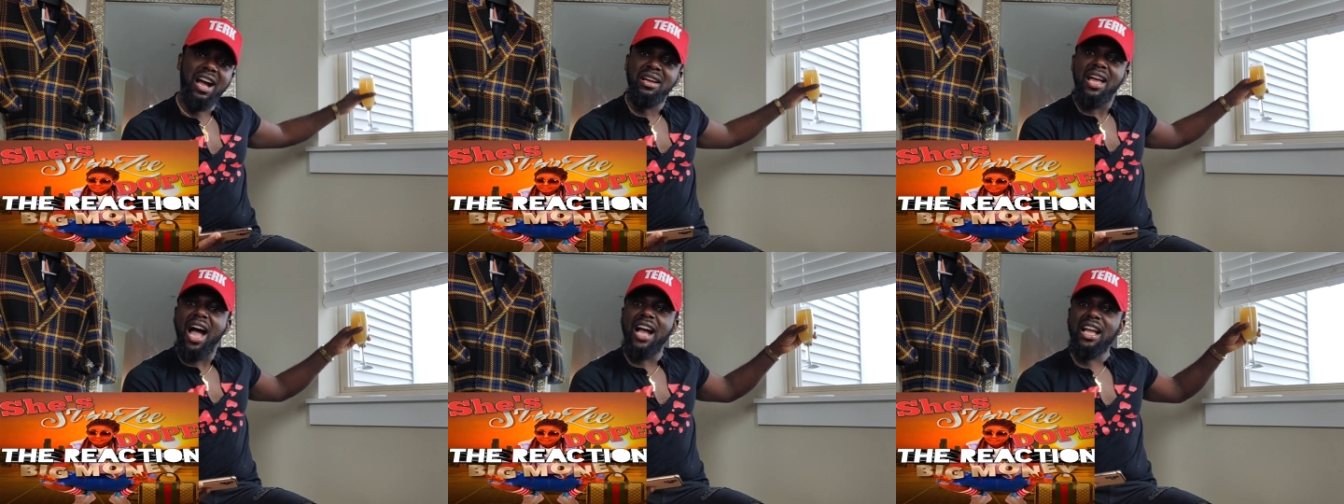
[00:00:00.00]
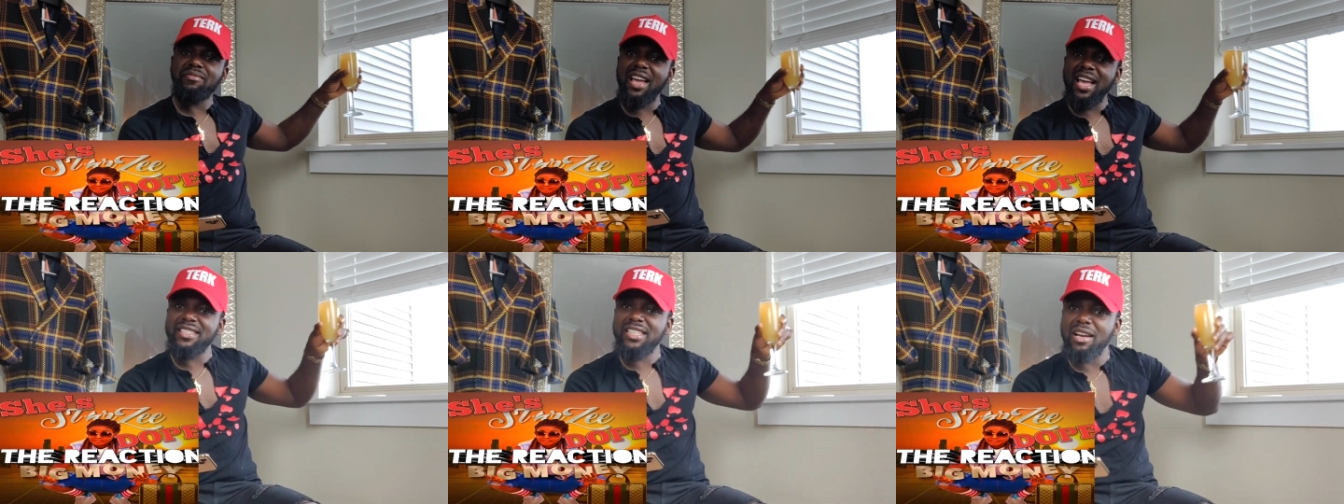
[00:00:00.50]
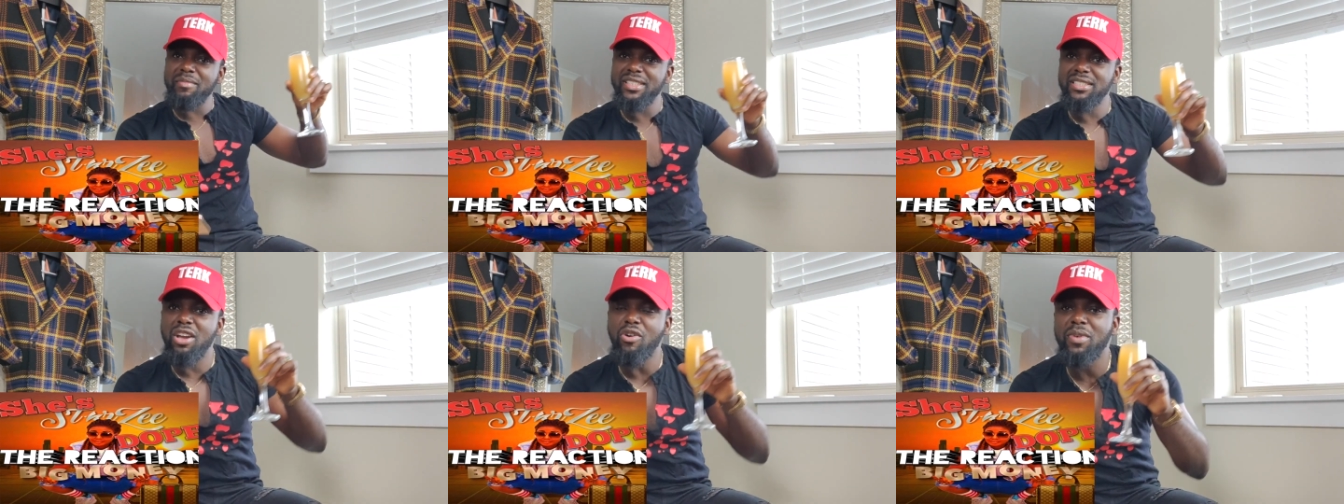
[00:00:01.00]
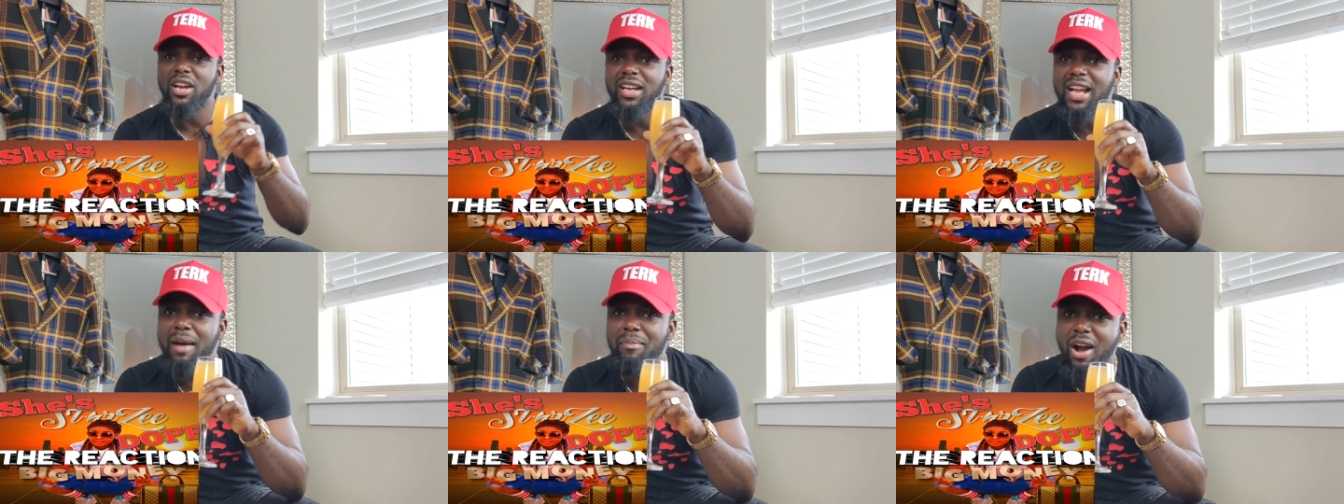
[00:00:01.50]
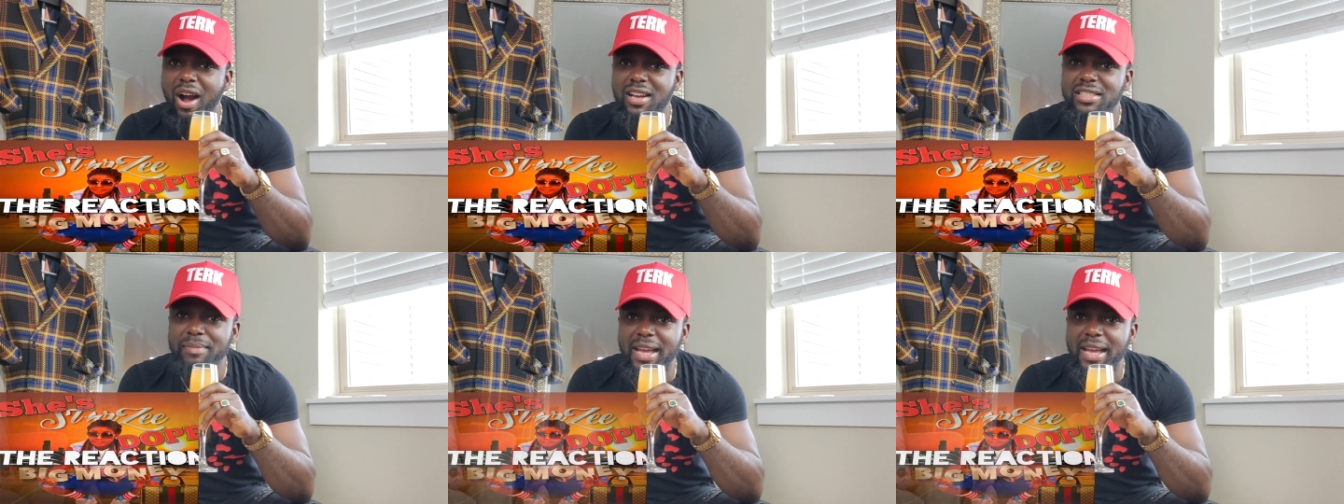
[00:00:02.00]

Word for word: How, how come y'all didn't tell me this homegirl got bars,